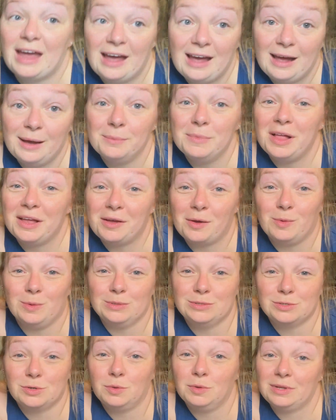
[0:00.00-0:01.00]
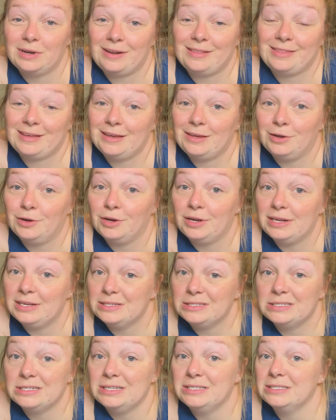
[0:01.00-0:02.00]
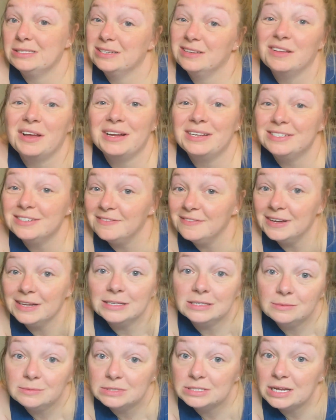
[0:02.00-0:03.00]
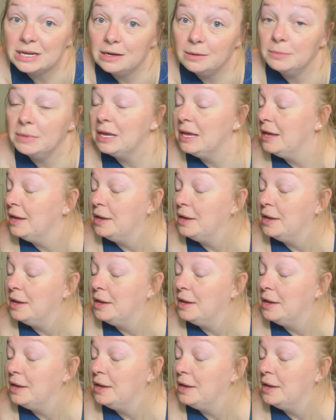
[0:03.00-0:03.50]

I'm like old school, and I think your yeast things still like develop some.